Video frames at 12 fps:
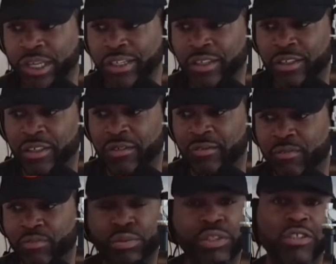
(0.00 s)
But
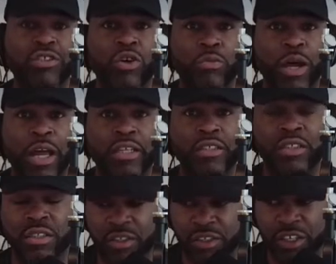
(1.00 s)
please don't buy
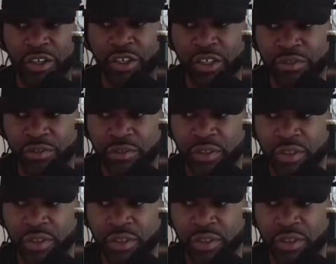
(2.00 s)
into this narrative.